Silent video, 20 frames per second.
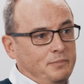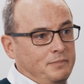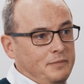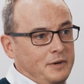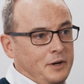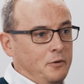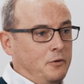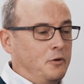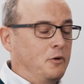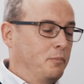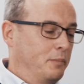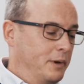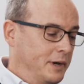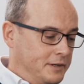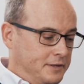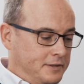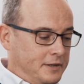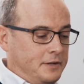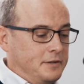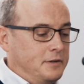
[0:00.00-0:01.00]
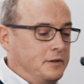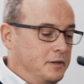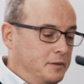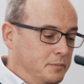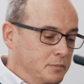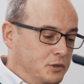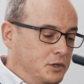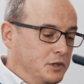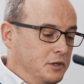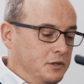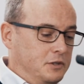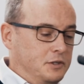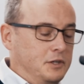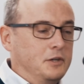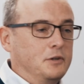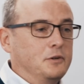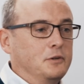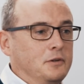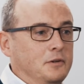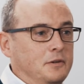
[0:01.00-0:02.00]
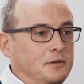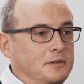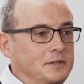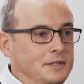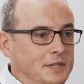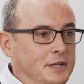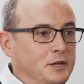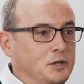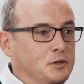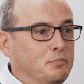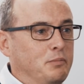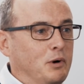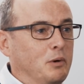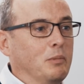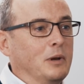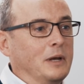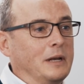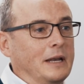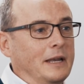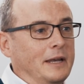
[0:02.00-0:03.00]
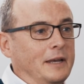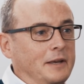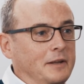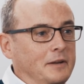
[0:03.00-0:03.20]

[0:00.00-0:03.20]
you know, going back to that time, she couldn't teach publicly,